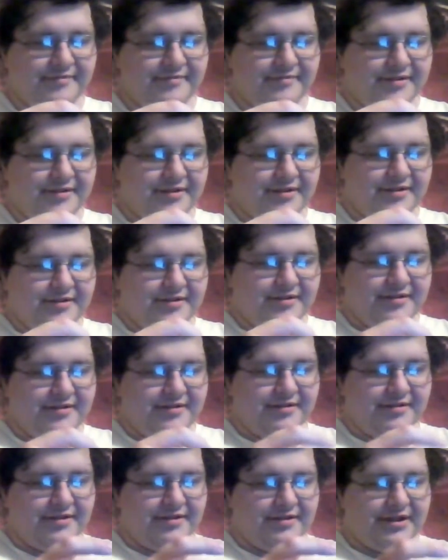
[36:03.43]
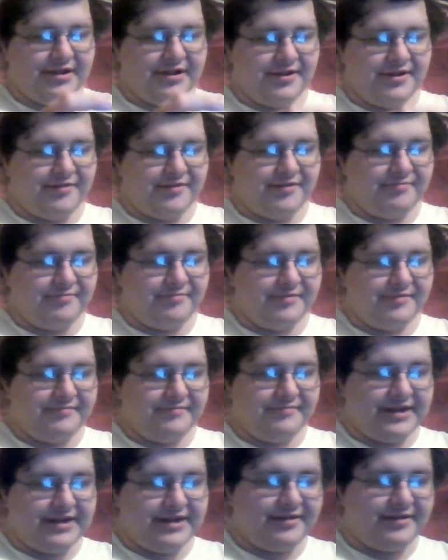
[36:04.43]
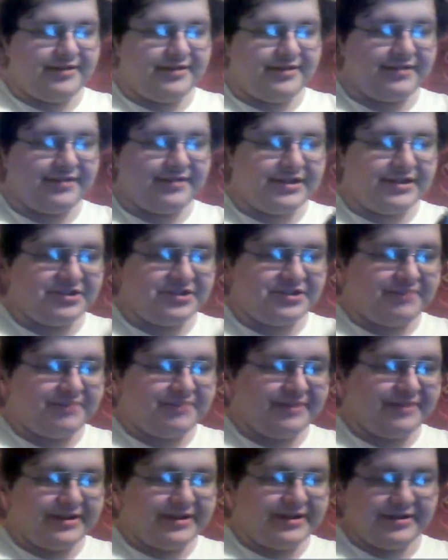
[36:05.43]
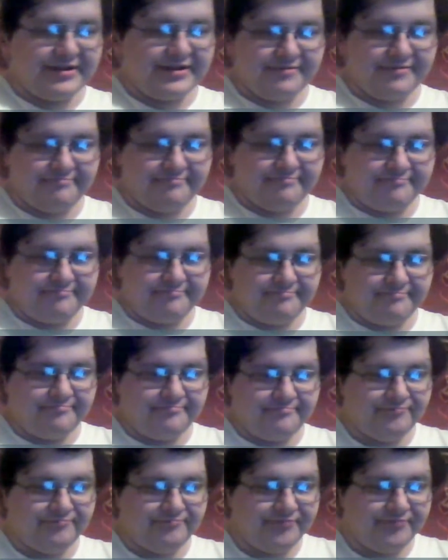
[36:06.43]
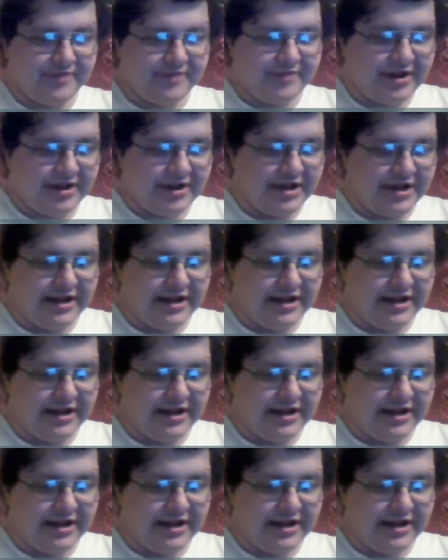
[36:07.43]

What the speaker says: Yeah, she is, he is a lot taller than